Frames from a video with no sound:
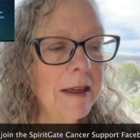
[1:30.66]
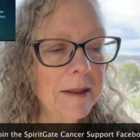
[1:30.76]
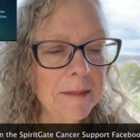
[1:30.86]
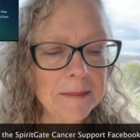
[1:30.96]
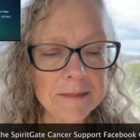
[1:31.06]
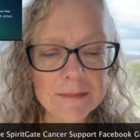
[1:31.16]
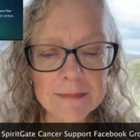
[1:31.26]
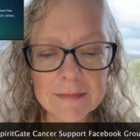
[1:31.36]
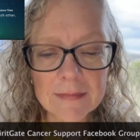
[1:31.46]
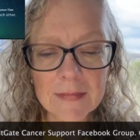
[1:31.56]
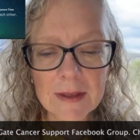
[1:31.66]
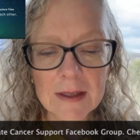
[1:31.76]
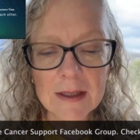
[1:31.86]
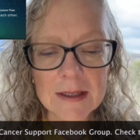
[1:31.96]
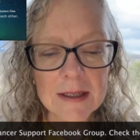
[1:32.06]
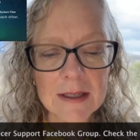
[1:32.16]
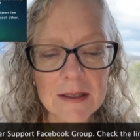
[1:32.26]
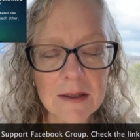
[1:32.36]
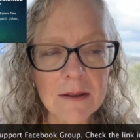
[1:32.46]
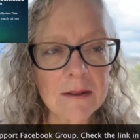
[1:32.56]
Let's see,
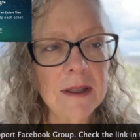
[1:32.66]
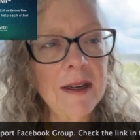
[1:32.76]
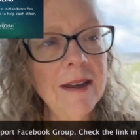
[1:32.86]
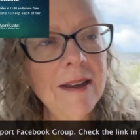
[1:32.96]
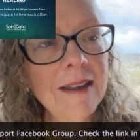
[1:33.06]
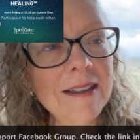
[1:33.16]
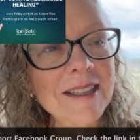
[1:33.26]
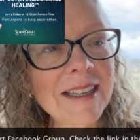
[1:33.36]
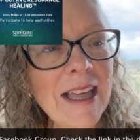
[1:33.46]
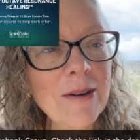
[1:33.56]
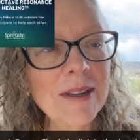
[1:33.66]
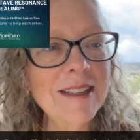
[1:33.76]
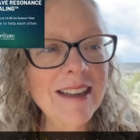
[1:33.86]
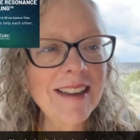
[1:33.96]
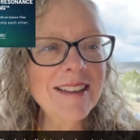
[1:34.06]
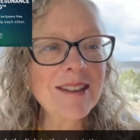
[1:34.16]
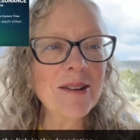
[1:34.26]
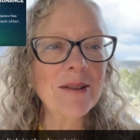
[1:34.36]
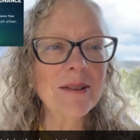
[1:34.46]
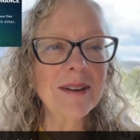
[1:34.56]
so it's a cloudy day,
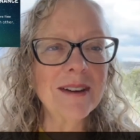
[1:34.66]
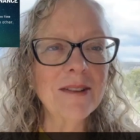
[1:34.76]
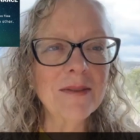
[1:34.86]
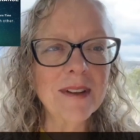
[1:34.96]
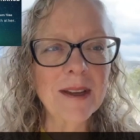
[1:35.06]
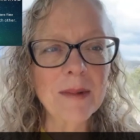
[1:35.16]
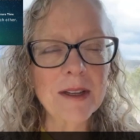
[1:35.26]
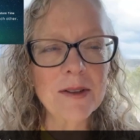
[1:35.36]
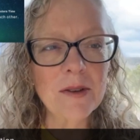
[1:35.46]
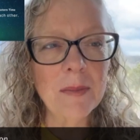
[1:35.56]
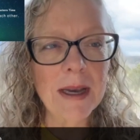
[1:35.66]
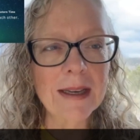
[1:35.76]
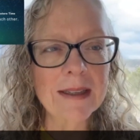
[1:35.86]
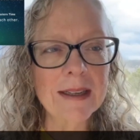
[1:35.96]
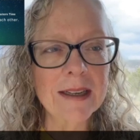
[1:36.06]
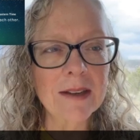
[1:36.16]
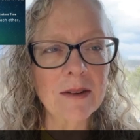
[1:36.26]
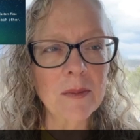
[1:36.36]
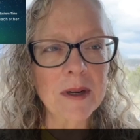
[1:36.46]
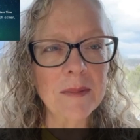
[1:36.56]
so hopefully I'm not too backlit. I
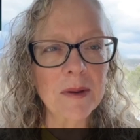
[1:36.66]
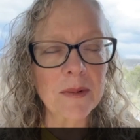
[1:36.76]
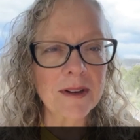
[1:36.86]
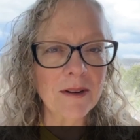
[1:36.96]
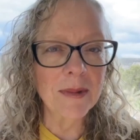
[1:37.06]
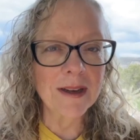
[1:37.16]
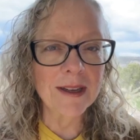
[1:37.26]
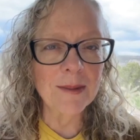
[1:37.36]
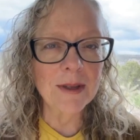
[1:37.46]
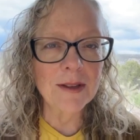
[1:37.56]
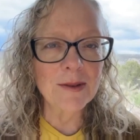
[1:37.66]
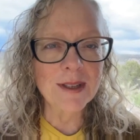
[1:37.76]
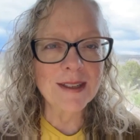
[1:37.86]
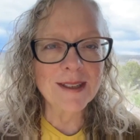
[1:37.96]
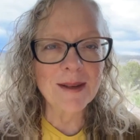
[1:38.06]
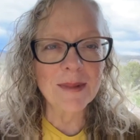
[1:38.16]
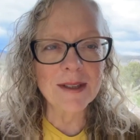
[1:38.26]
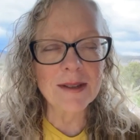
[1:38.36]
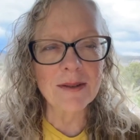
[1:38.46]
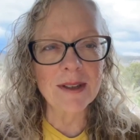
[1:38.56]
could open up the window behind me. Usually you see my
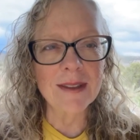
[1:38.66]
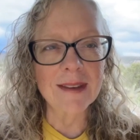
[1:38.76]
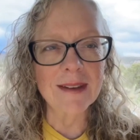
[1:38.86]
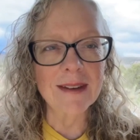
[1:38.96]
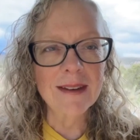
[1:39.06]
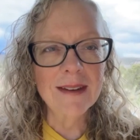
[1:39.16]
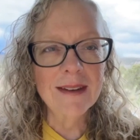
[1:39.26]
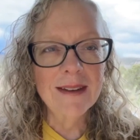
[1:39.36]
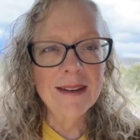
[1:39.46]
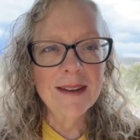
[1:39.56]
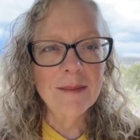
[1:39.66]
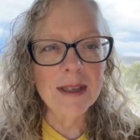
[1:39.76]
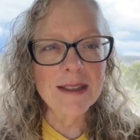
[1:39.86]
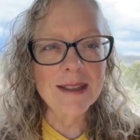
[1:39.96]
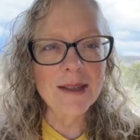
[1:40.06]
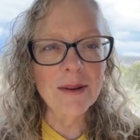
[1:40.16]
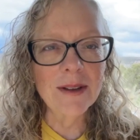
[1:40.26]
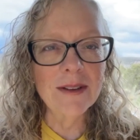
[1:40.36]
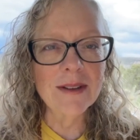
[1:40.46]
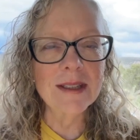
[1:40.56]
screen that makes it so
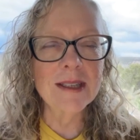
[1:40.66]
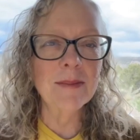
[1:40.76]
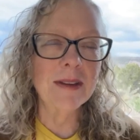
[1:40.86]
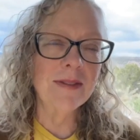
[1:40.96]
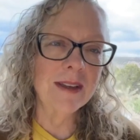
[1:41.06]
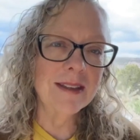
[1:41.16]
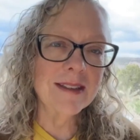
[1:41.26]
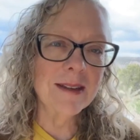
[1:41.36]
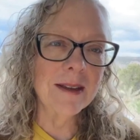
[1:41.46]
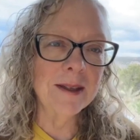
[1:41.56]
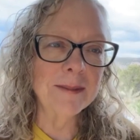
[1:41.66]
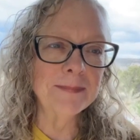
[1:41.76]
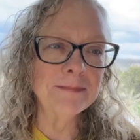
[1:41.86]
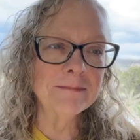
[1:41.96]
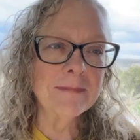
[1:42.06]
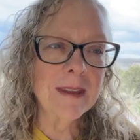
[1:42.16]
you can see my face. I